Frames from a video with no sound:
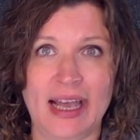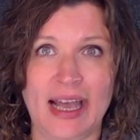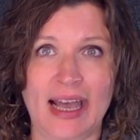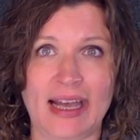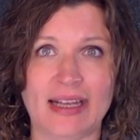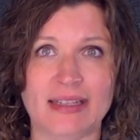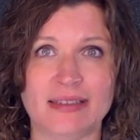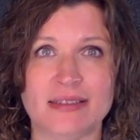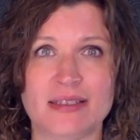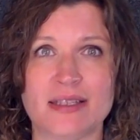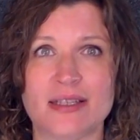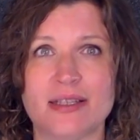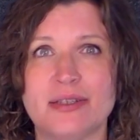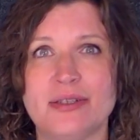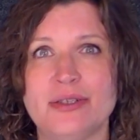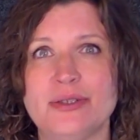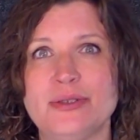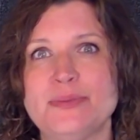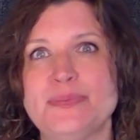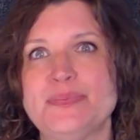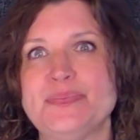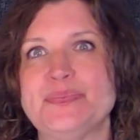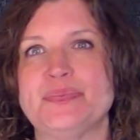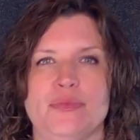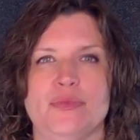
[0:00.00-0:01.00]
And
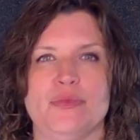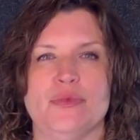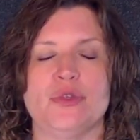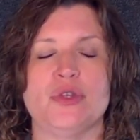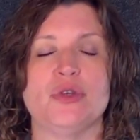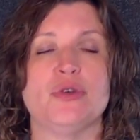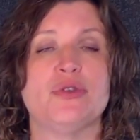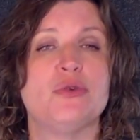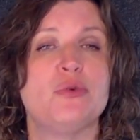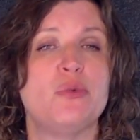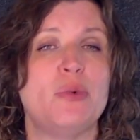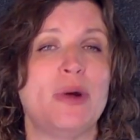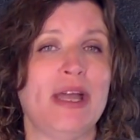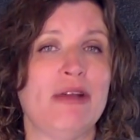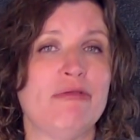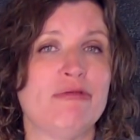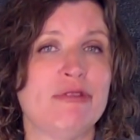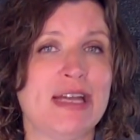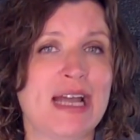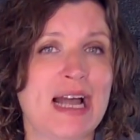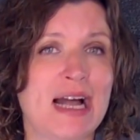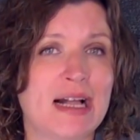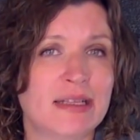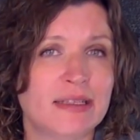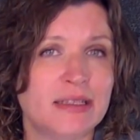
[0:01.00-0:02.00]
so the way
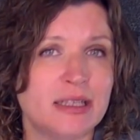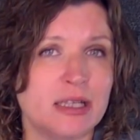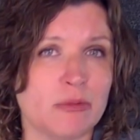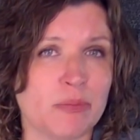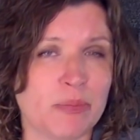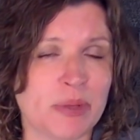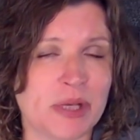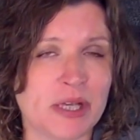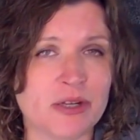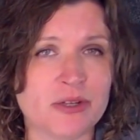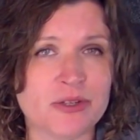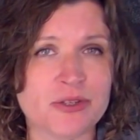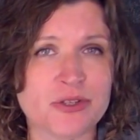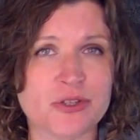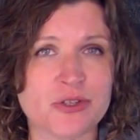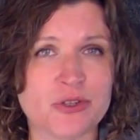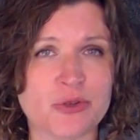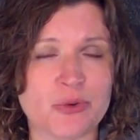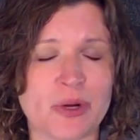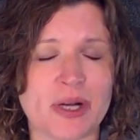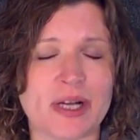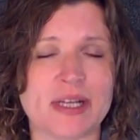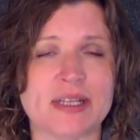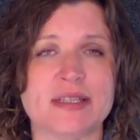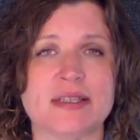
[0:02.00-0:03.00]
reality appears
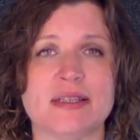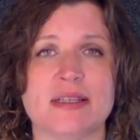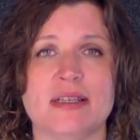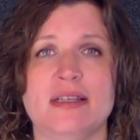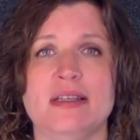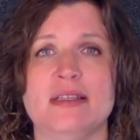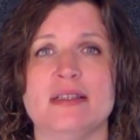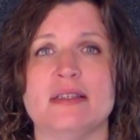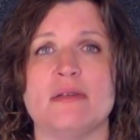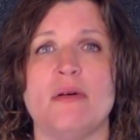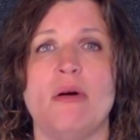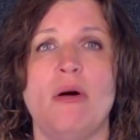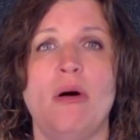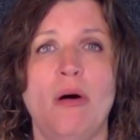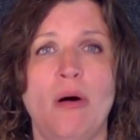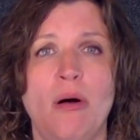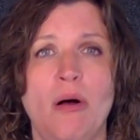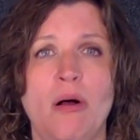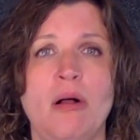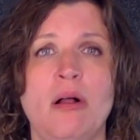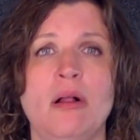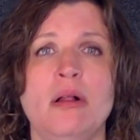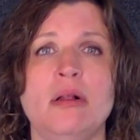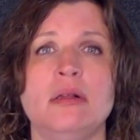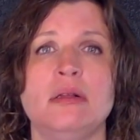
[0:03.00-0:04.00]
to us is
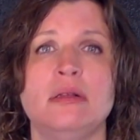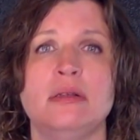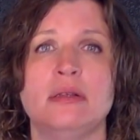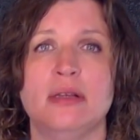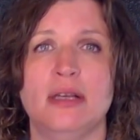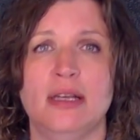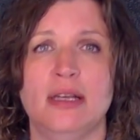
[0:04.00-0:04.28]
all